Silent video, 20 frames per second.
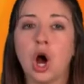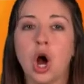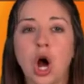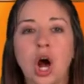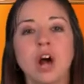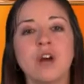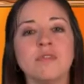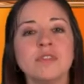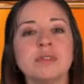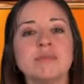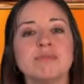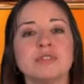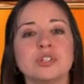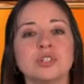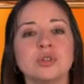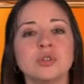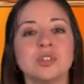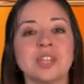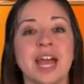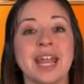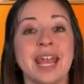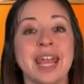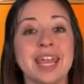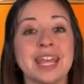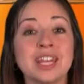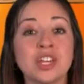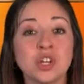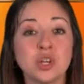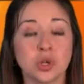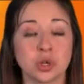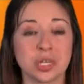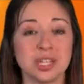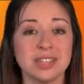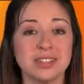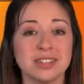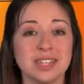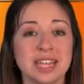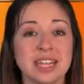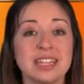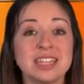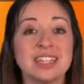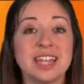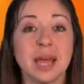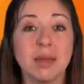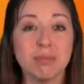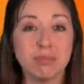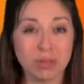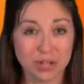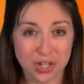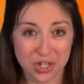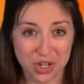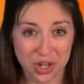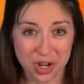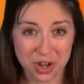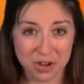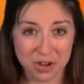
often produce an increase in temperature.